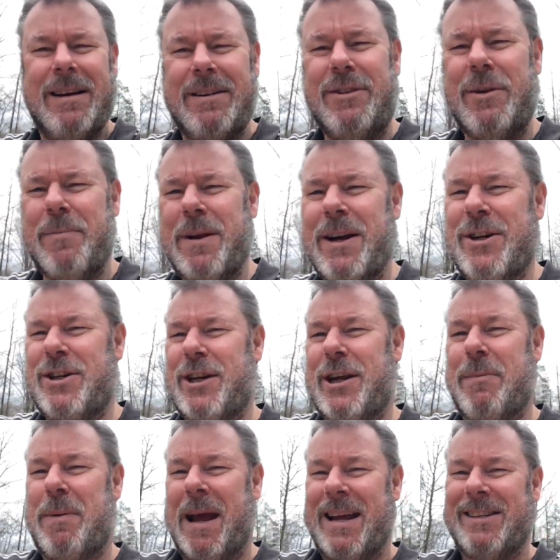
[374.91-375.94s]
diminished
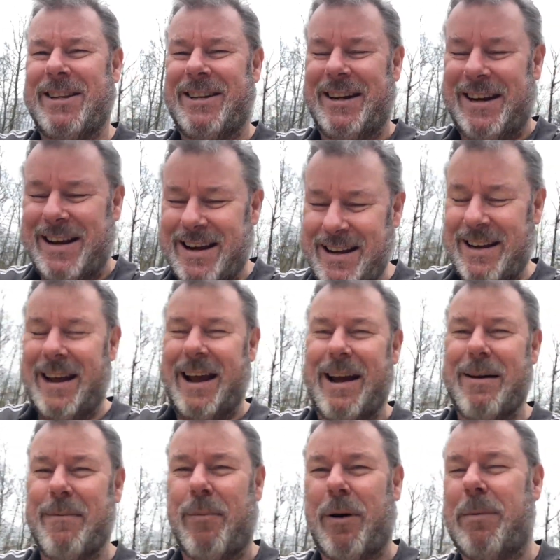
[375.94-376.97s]
capacity,
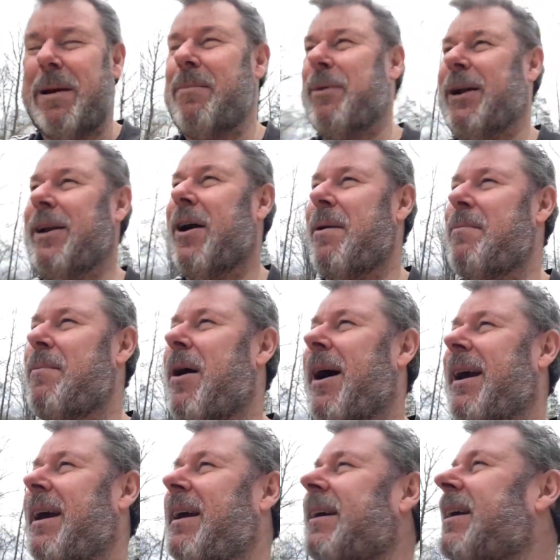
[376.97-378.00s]
um, probably a bit like
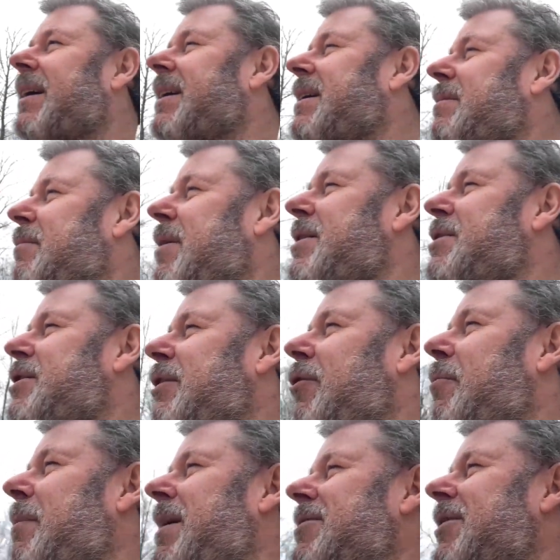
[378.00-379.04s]
my my
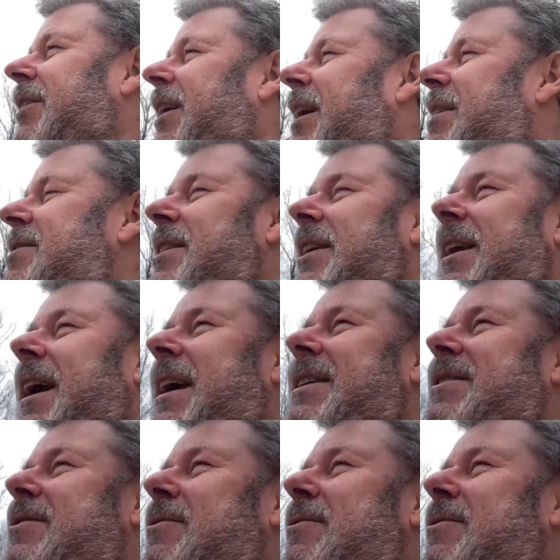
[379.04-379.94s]
general mental intellect,